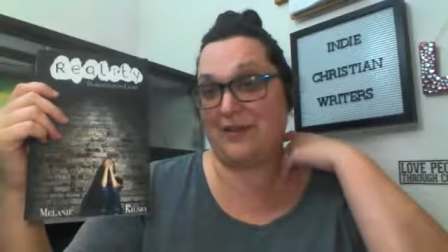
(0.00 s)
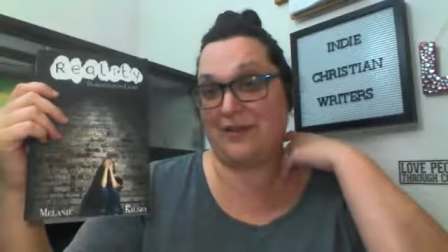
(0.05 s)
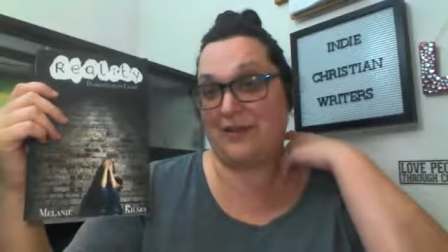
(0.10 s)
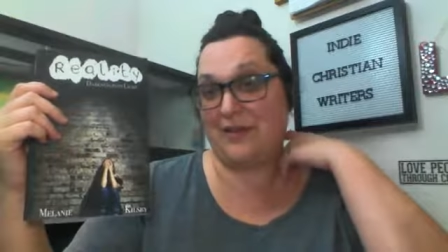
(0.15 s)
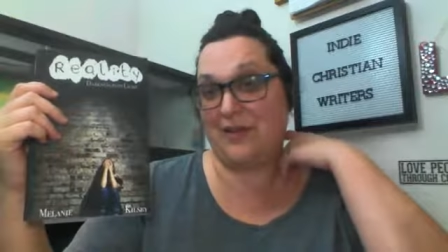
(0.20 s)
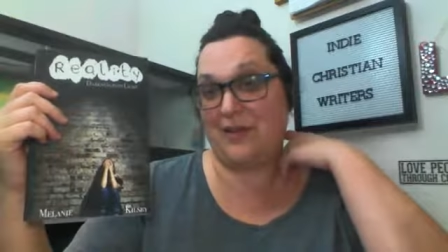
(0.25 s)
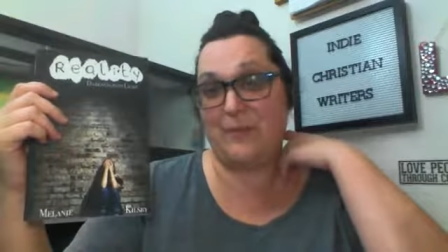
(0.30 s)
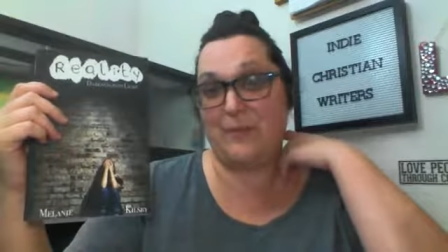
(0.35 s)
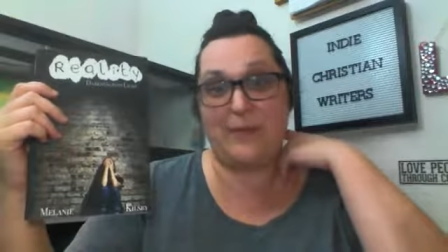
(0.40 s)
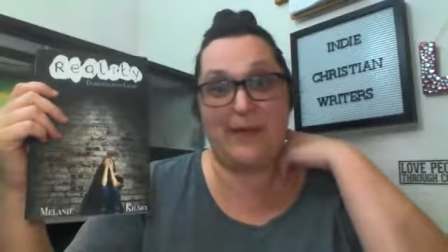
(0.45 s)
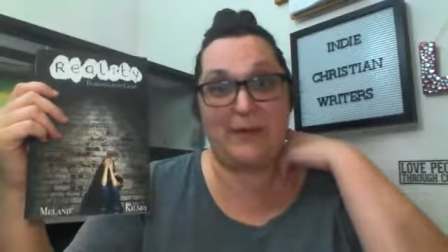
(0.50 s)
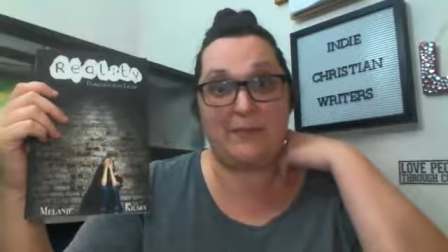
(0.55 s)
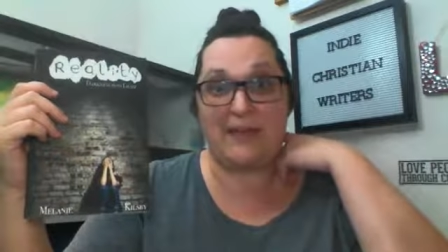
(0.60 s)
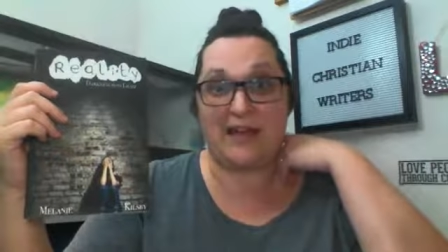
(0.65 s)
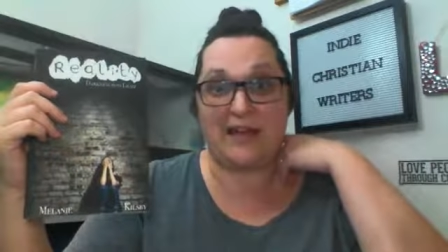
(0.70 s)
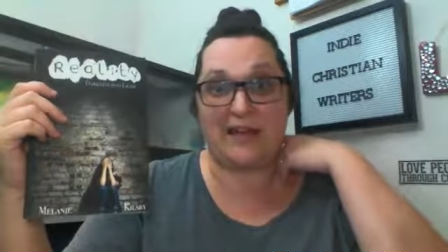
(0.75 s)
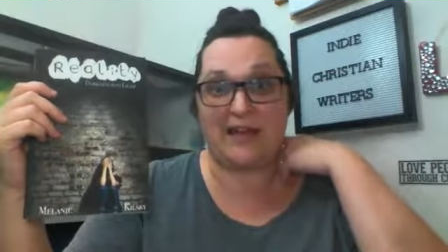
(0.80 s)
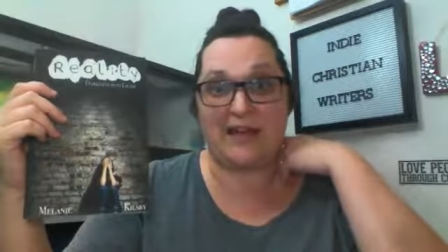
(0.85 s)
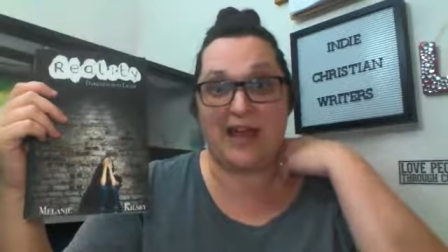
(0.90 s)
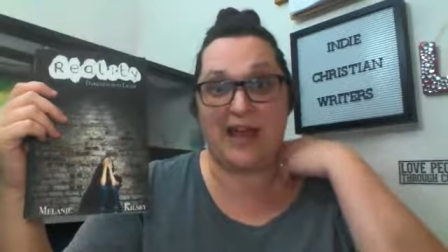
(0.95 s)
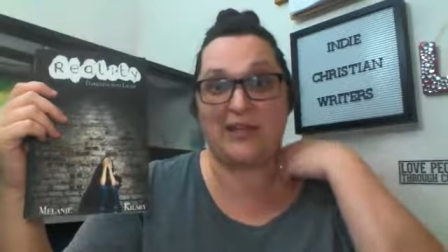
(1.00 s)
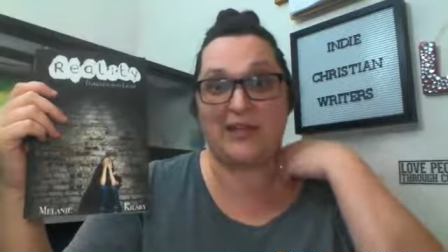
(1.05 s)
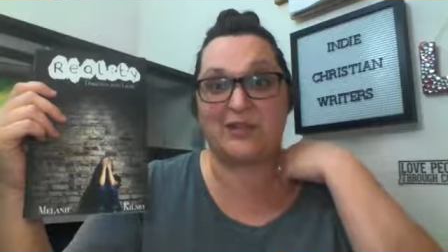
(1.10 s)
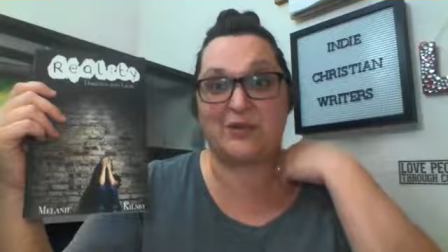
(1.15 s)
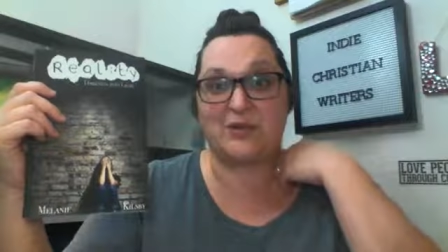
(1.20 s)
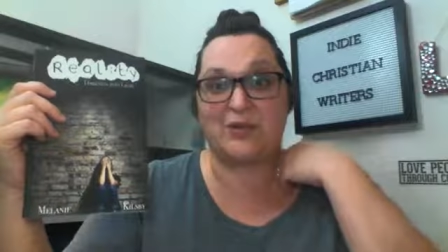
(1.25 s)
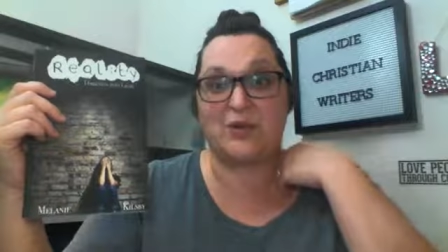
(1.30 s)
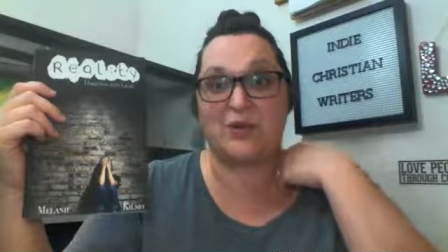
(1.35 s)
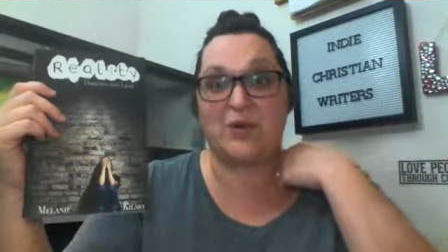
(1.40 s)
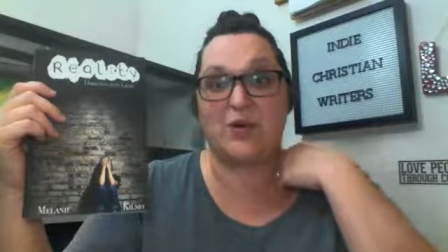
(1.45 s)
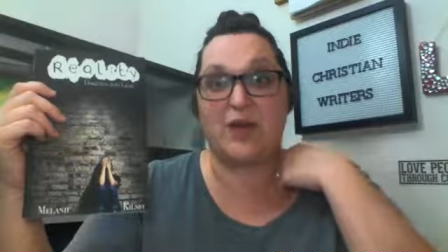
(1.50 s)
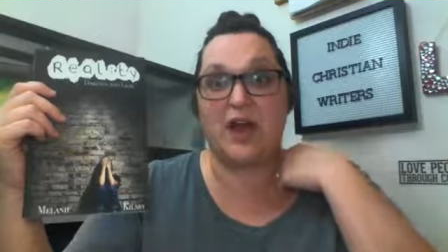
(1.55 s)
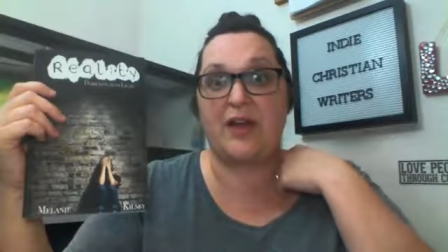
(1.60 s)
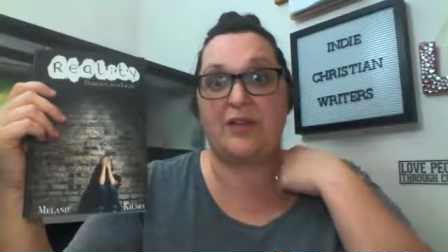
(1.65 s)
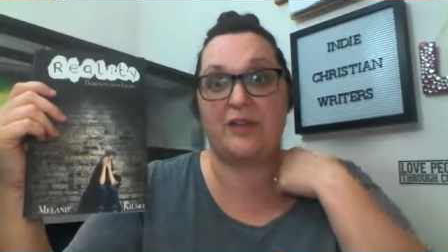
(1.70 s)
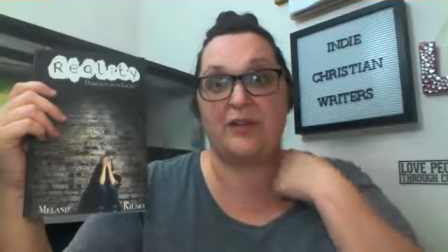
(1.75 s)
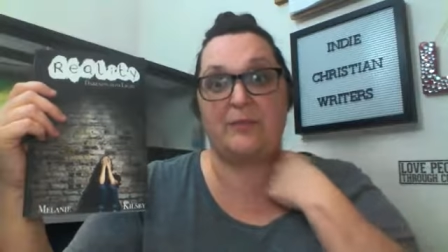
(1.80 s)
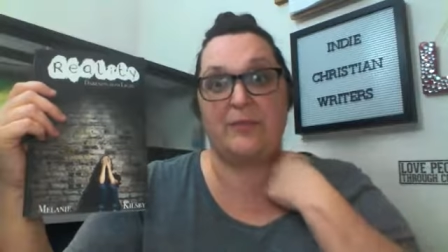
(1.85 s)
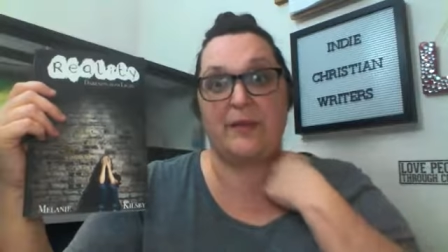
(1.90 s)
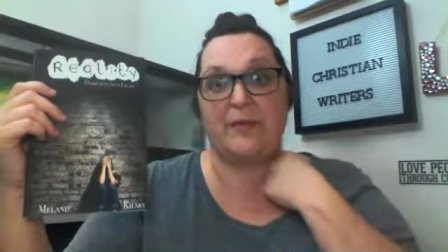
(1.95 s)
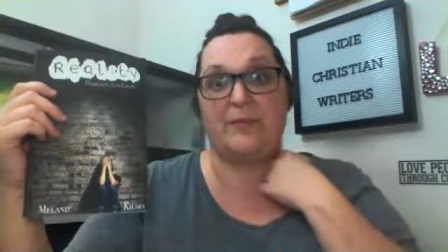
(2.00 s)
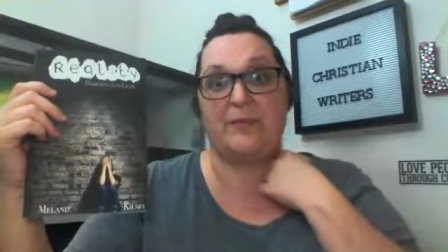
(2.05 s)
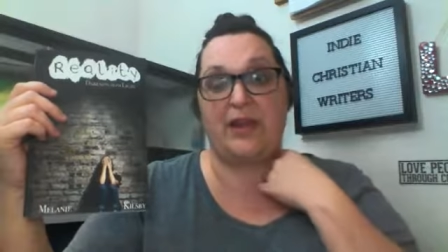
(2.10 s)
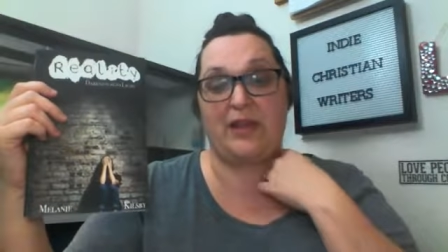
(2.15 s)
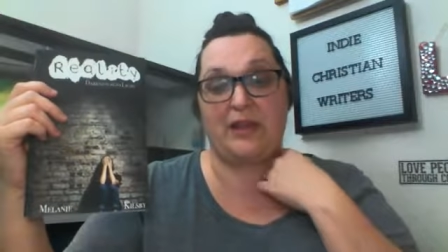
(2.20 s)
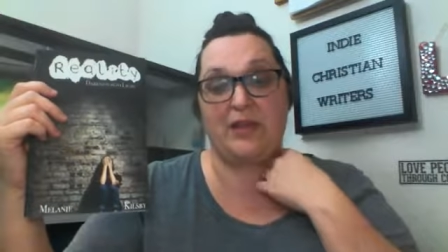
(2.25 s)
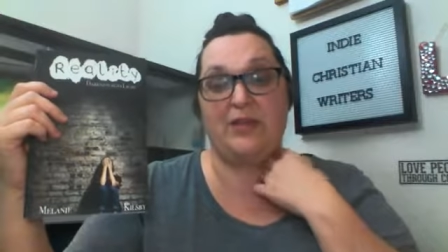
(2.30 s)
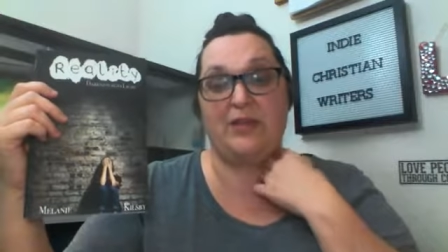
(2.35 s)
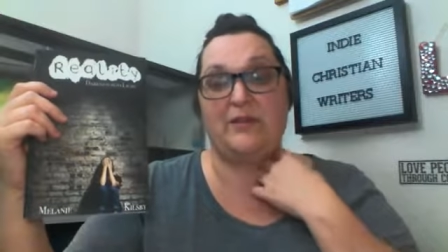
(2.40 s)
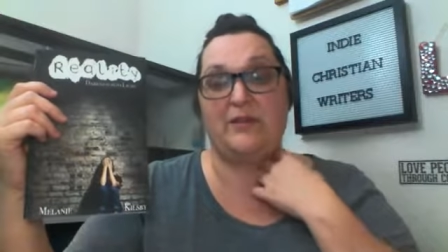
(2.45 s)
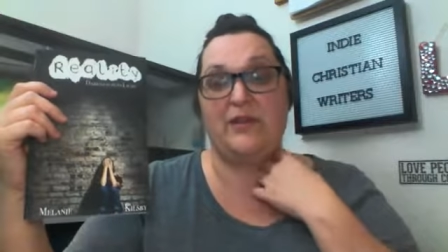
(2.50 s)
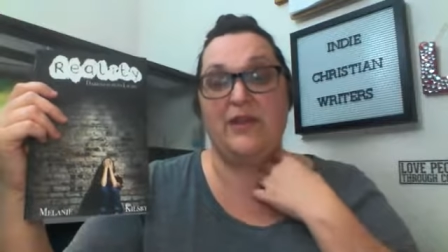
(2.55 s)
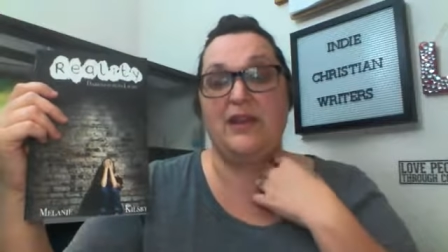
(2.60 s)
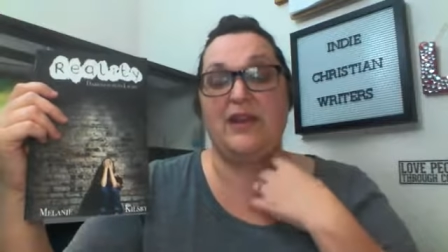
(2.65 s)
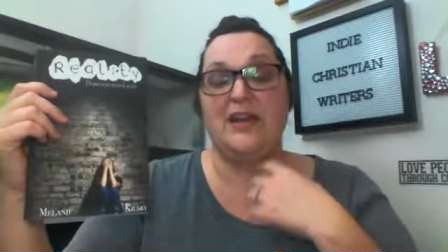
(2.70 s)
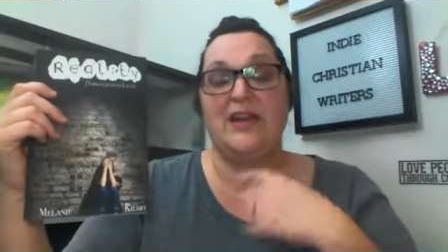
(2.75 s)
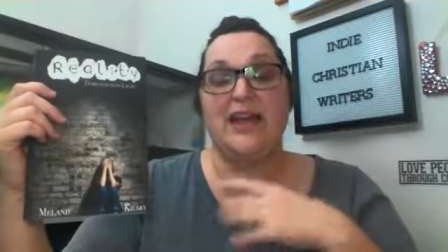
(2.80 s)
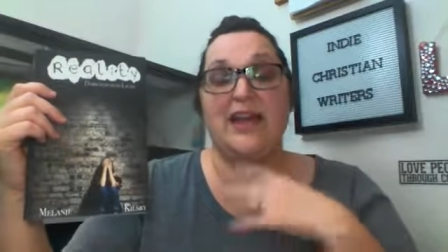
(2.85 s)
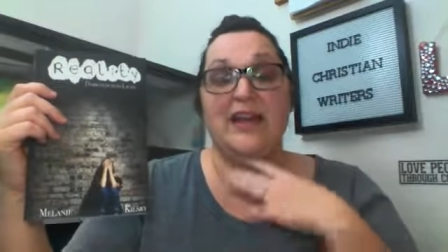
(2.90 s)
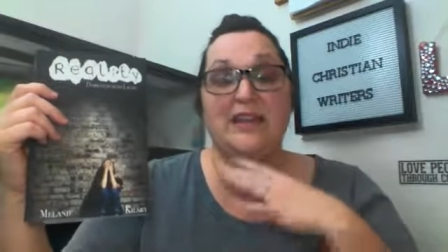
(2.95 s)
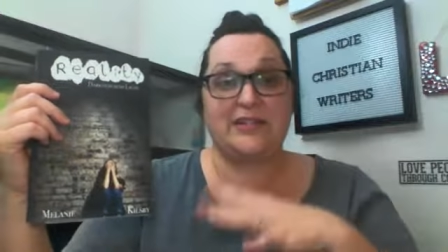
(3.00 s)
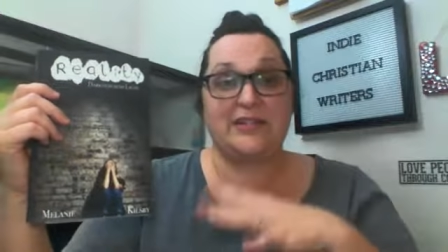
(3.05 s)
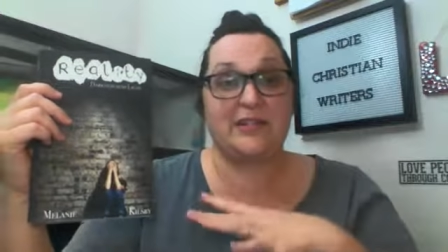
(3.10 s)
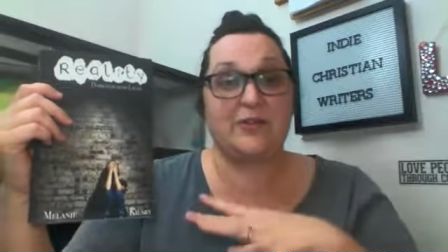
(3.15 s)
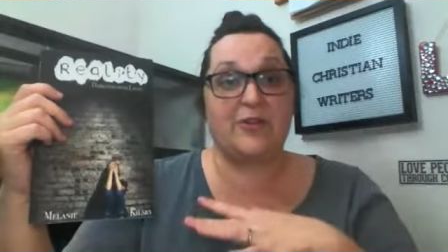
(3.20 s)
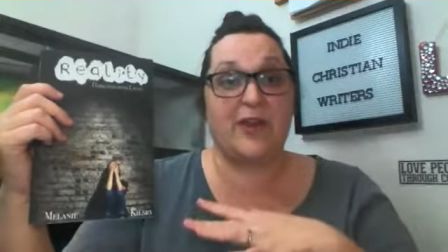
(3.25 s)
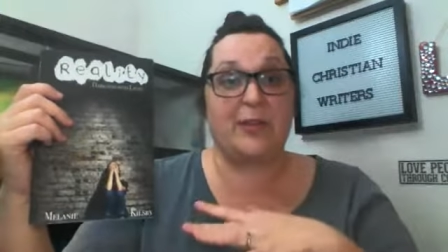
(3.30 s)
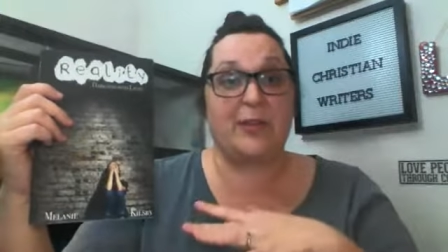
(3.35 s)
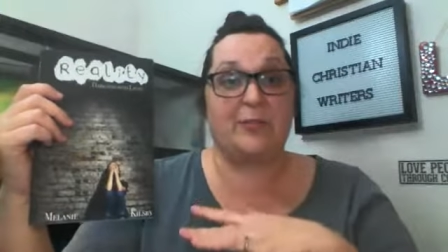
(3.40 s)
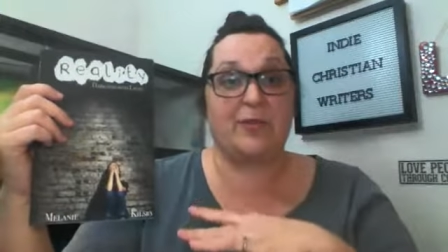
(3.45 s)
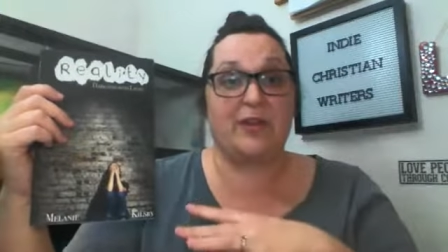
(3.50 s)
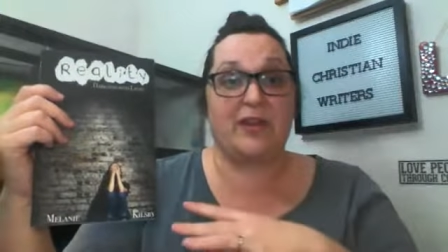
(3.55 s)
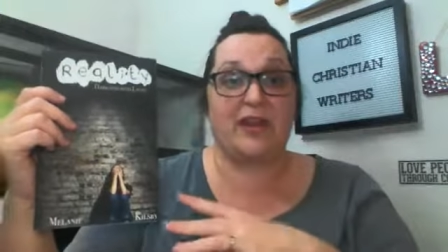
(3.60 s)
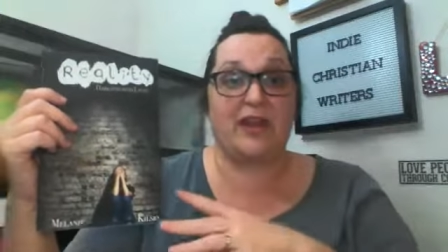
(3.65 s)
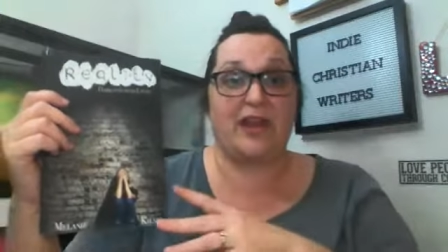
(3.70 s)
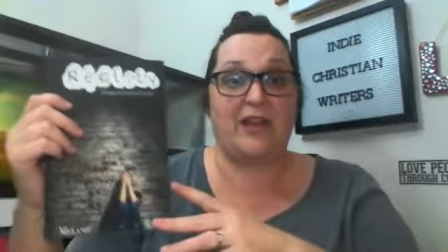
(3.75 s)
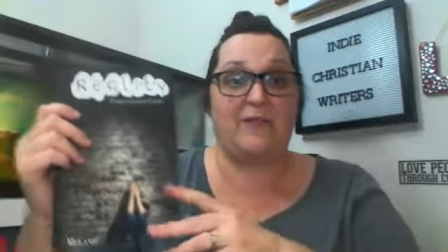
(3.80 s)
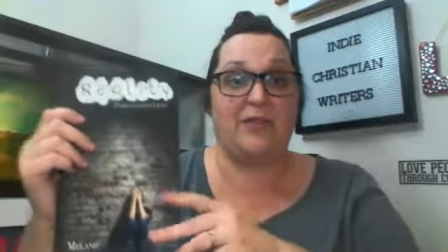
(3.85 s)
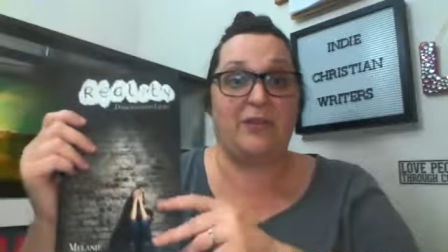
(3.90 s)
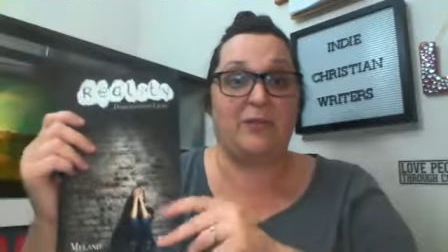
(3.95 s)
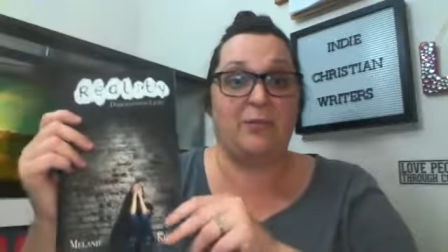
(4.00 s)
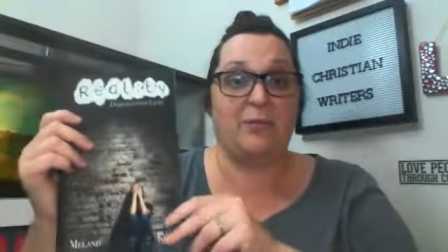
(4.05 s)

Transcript: could have been me in high school or other people I knew. It's a great book. If you